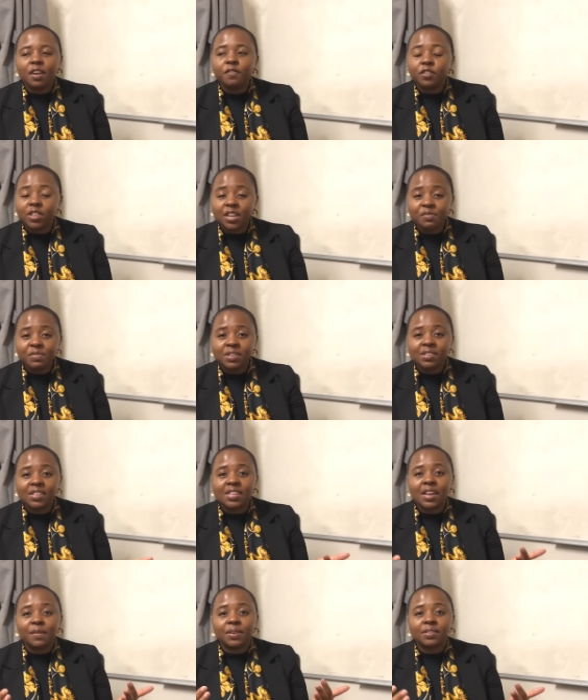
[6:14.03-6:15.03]
And for that
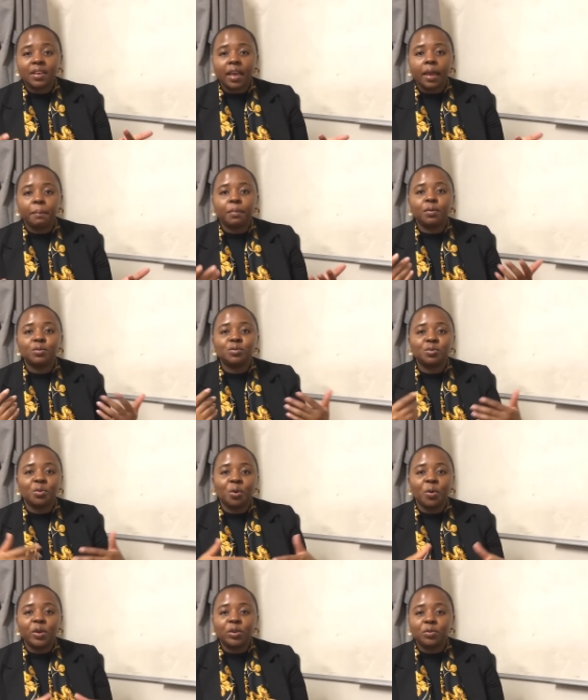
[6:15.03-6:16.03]
reason, I was able to
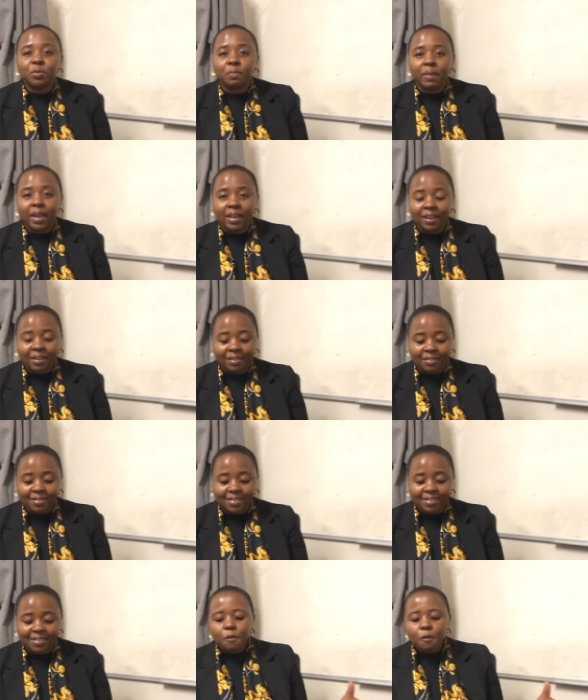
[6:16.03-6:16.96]
go and do my nails.